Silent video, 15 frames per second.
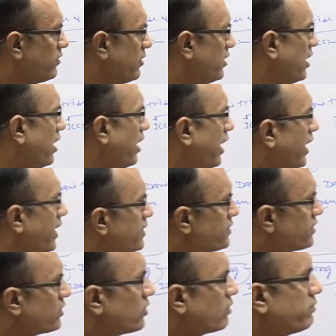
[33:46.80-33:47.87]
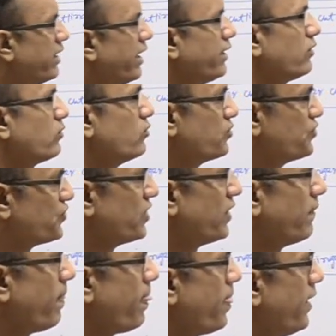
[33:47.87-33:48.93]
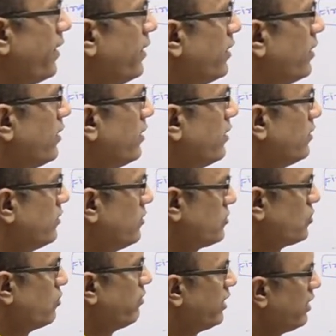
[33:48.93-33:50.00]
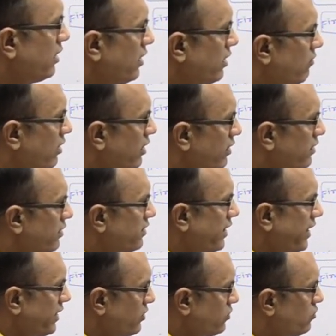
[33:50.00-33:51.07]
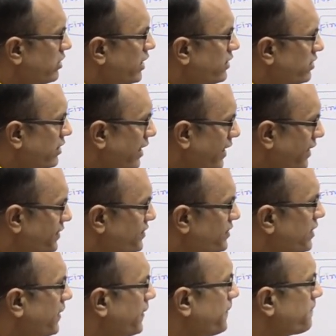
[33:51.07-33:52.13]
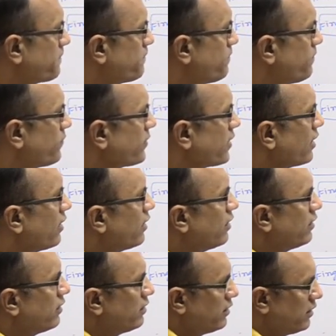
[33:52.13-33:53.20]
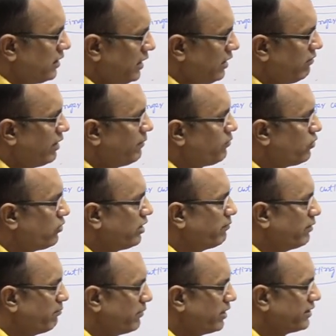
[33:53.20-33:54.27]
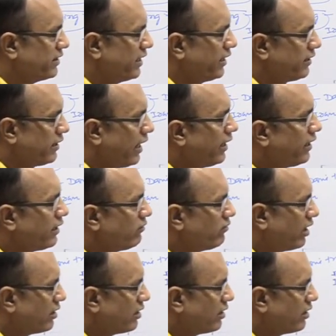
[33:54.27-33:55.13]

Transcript: the answer of that question. So when you are trying to write answer, you have to remember that, and you